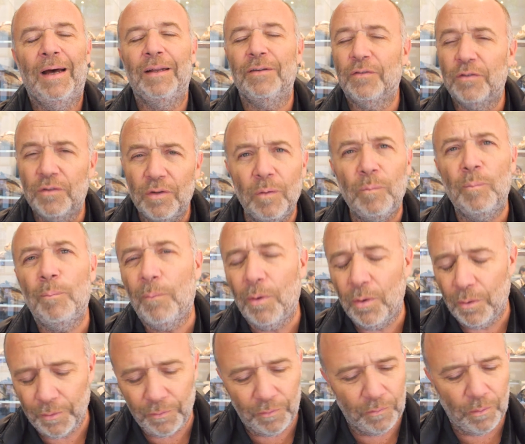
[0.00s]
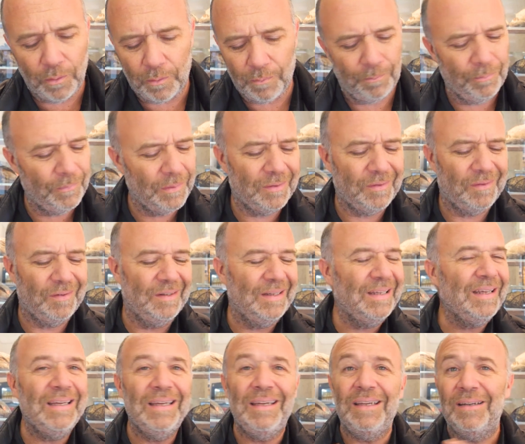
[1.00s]
and so moist. Oh, it's
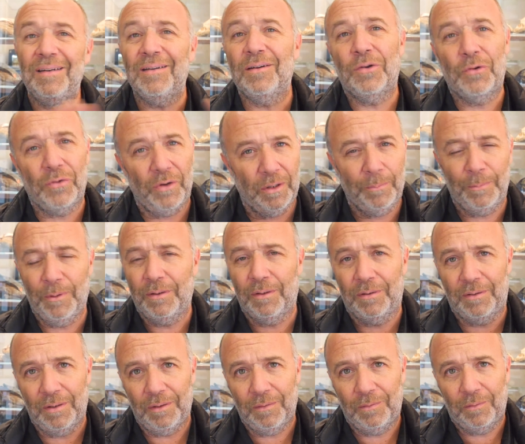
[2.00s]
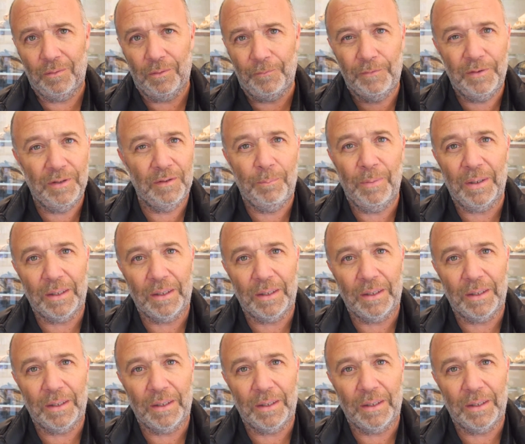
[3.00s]
incredible, the taste of this